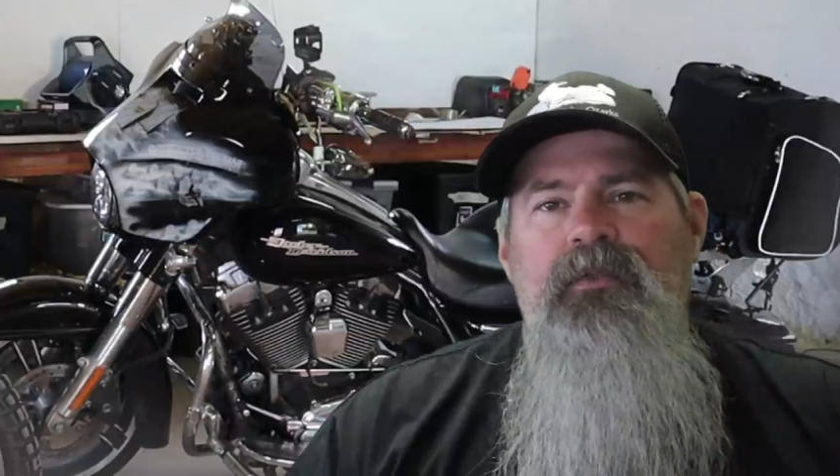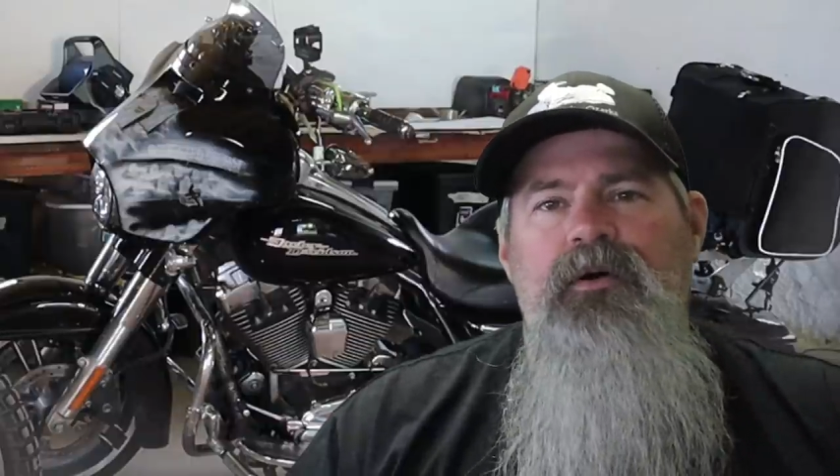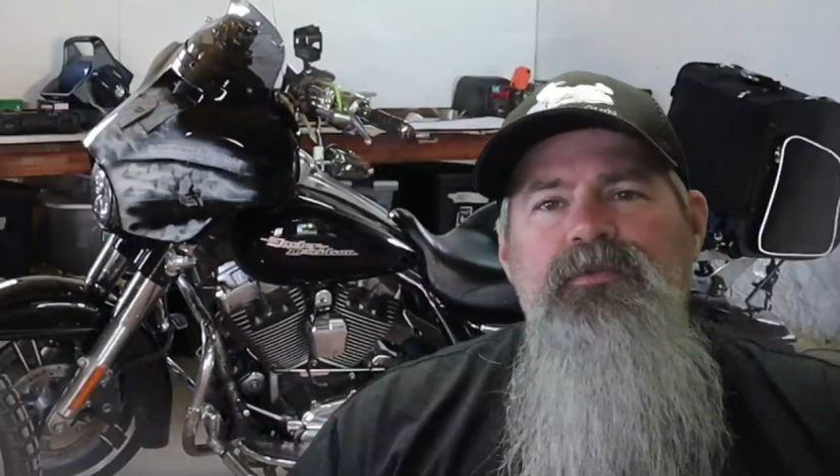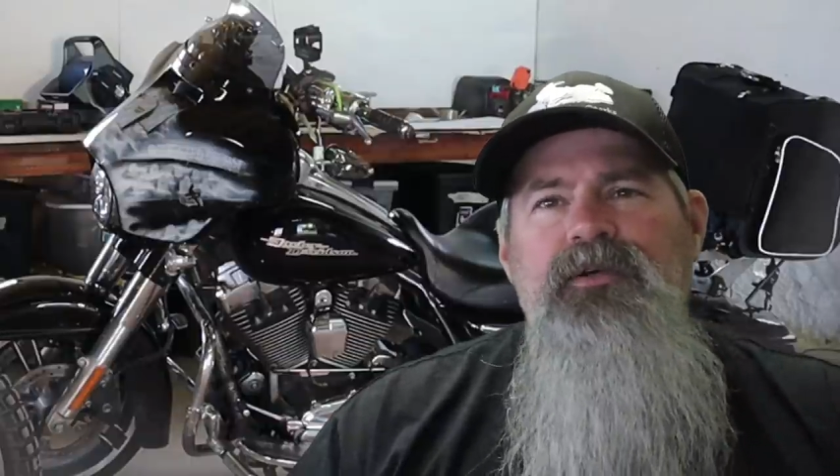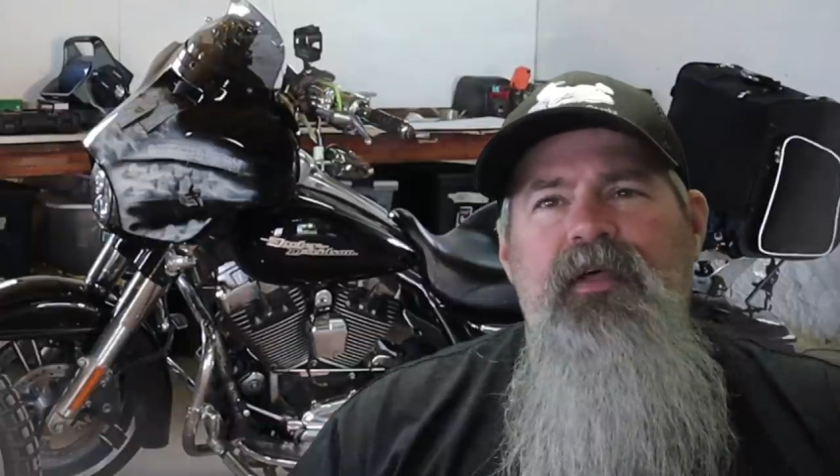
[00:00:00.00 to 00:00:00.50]

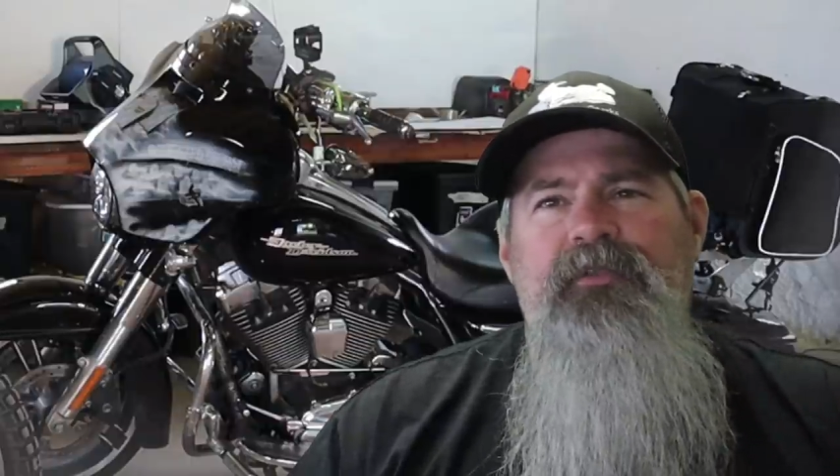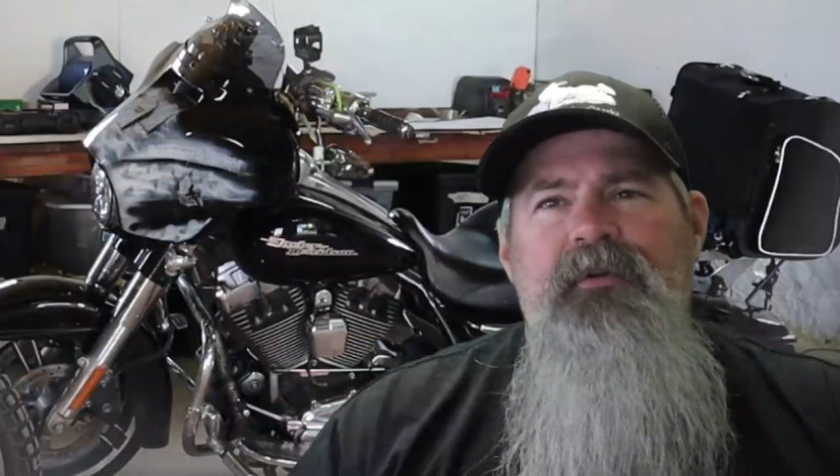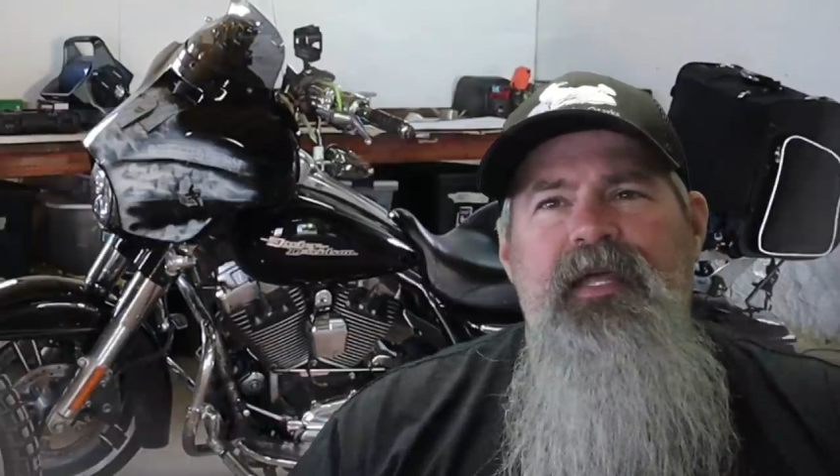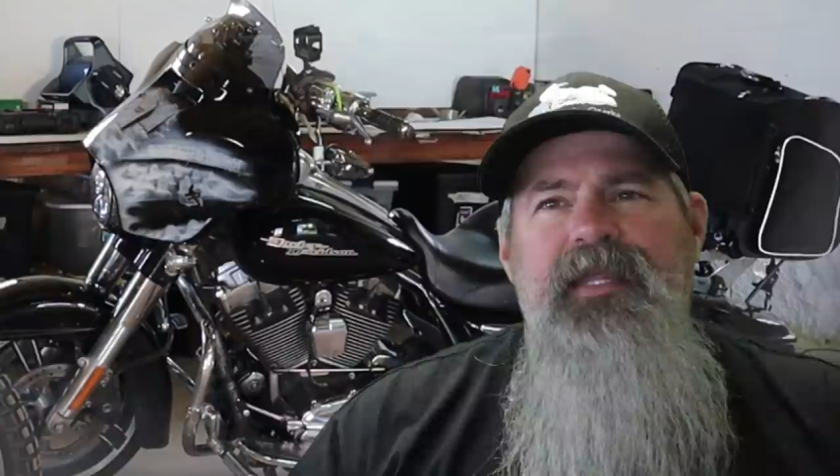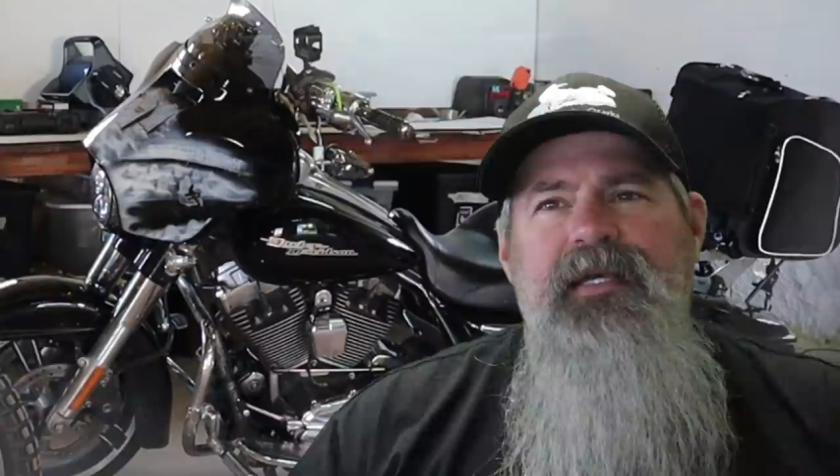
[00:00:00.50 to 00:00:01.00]
Those are the
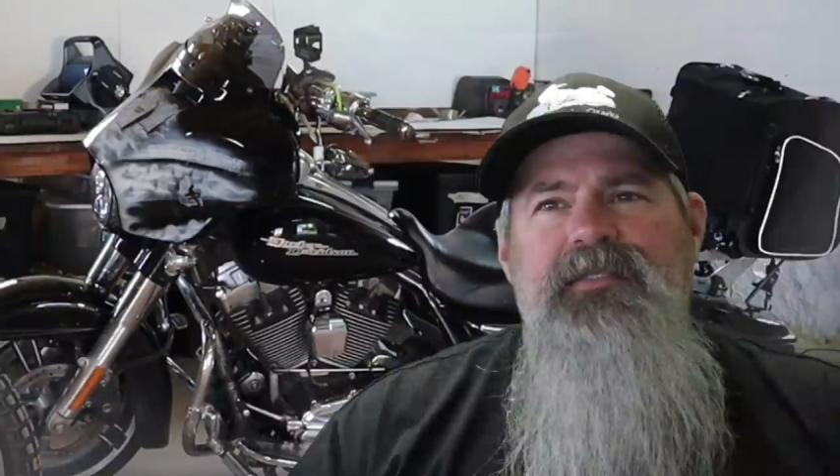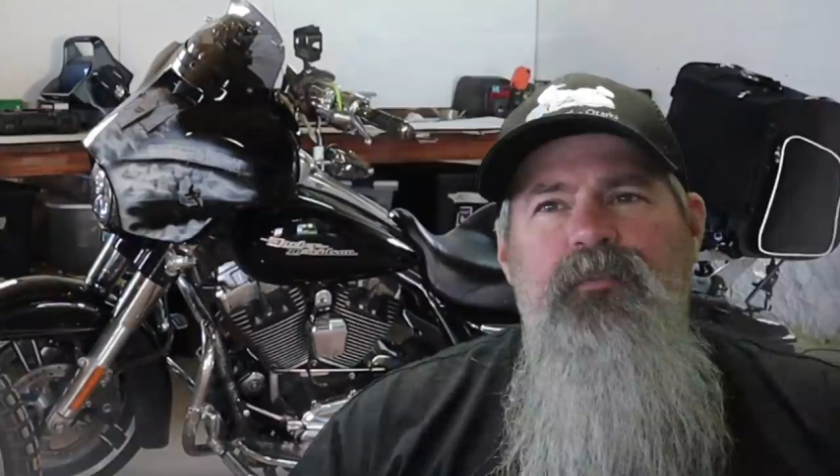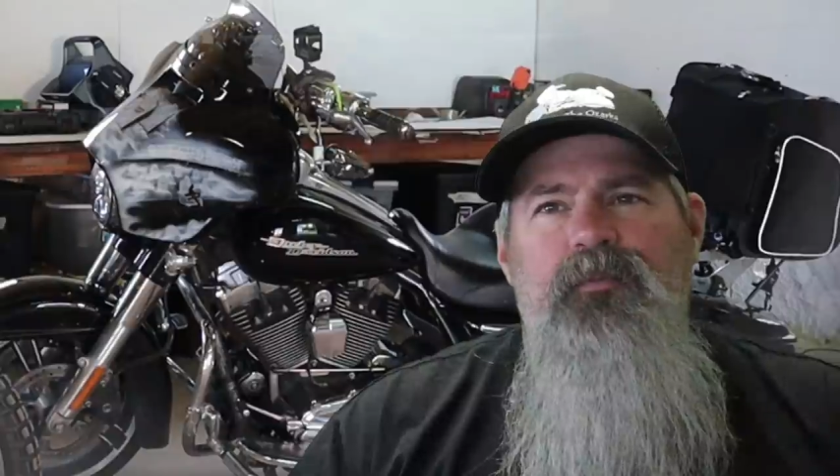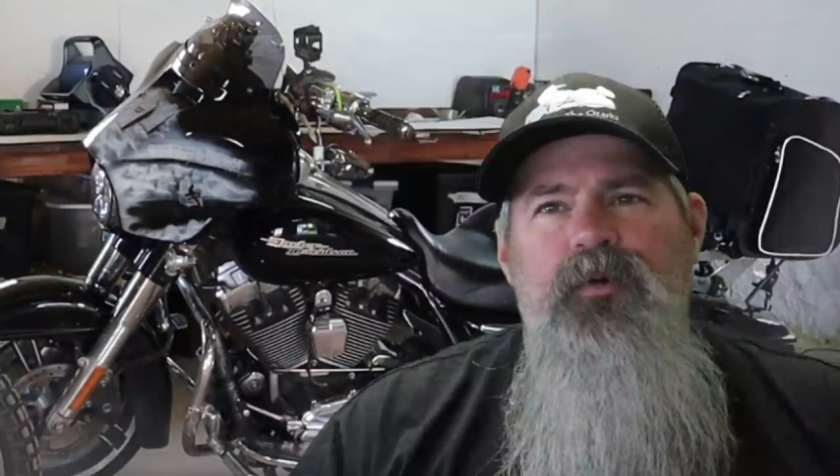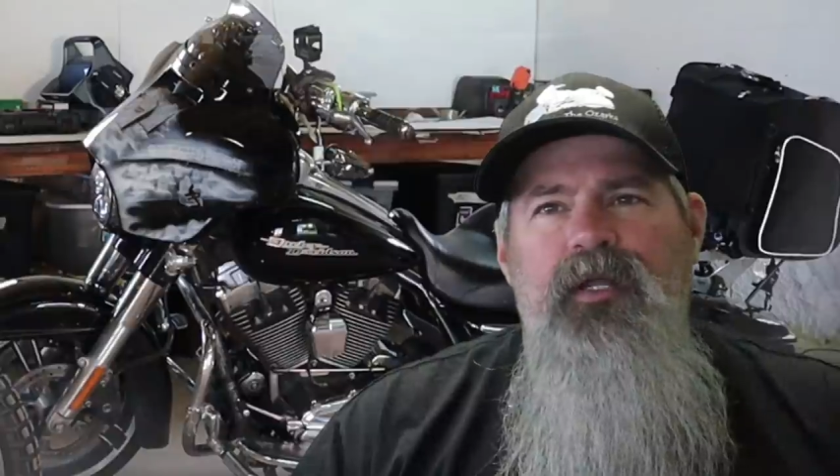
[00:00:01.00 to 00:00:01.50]
three things I
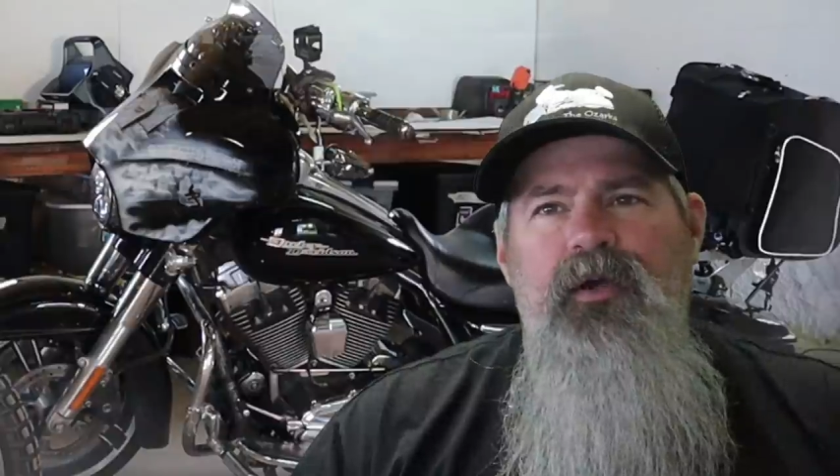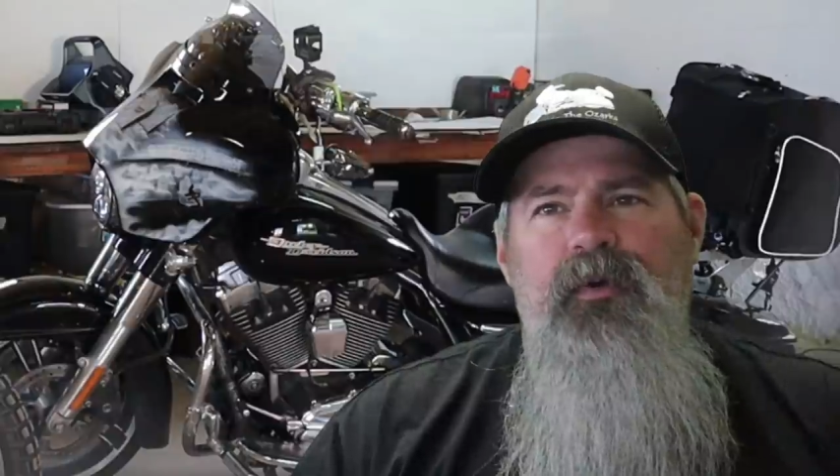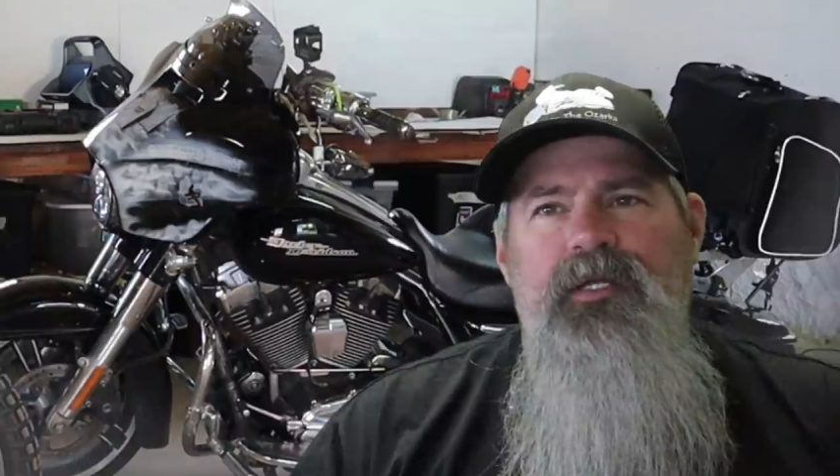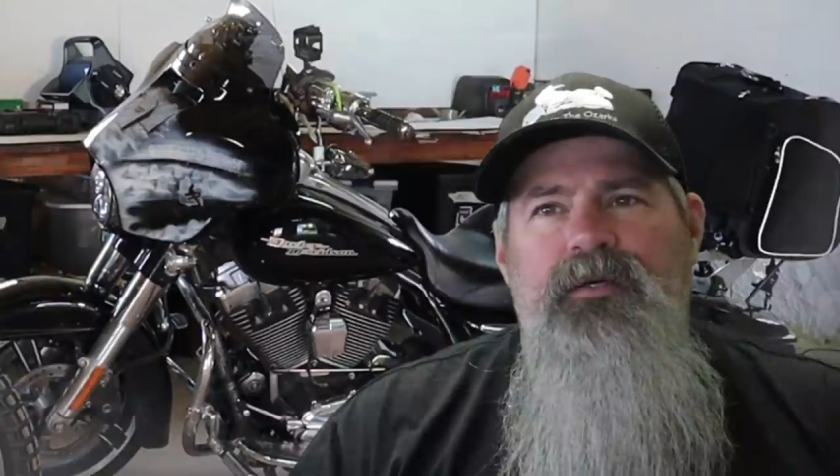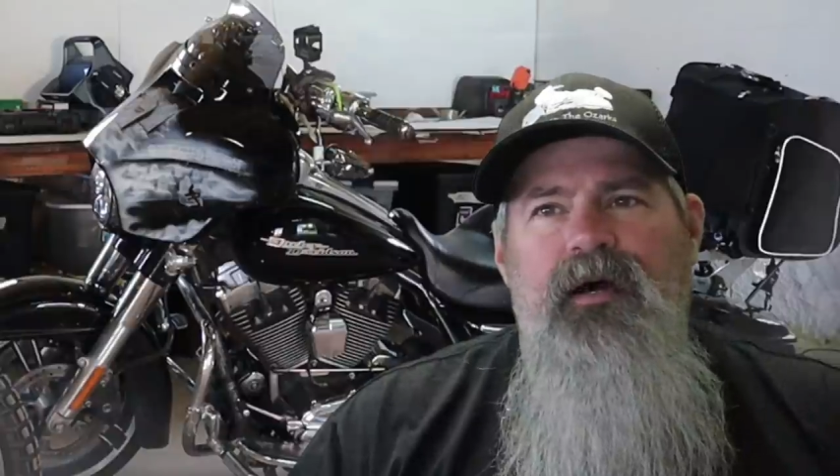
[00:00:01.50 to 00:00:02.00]
am really want to